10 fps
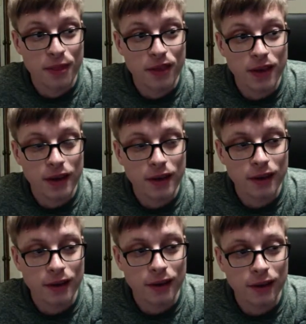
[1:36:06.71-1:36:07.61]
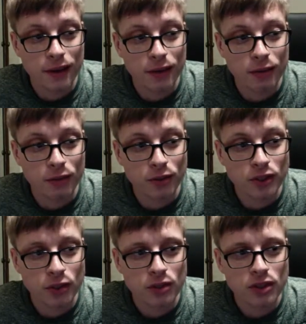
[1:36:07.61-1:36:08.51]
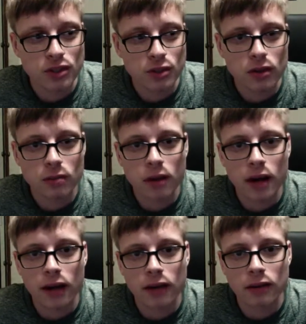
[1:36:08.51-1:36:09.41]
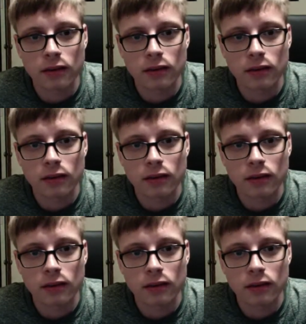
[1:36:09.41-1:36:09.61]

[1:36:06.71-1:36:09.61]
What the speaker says: they were so disturbed by it.